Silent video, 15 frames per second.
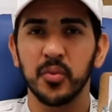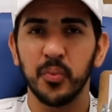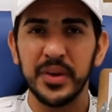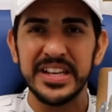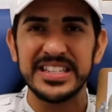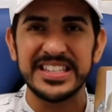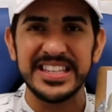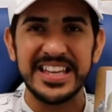
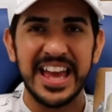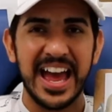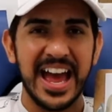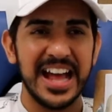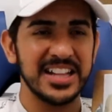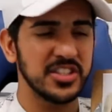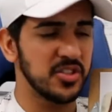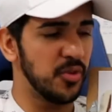VC
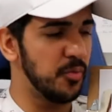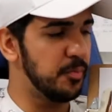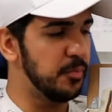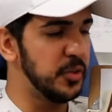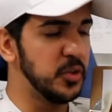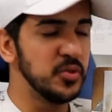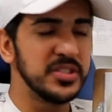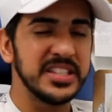ads, so
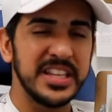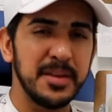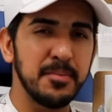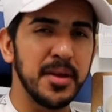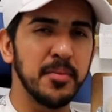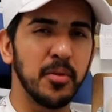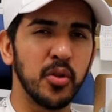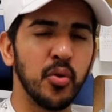you see
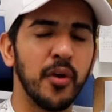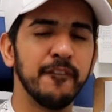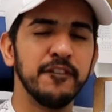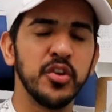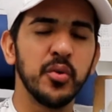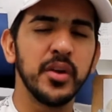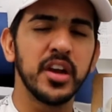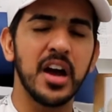people who are
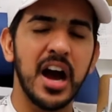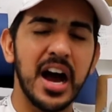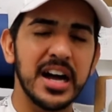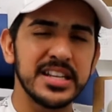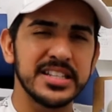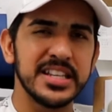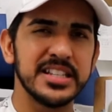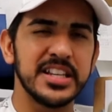viewing
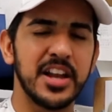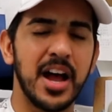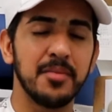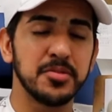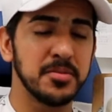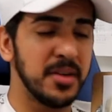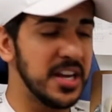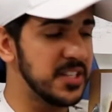content and
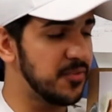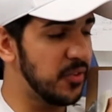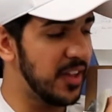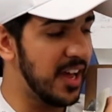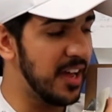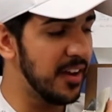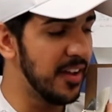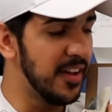optimize for
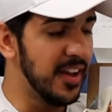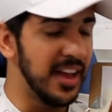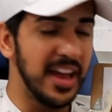that.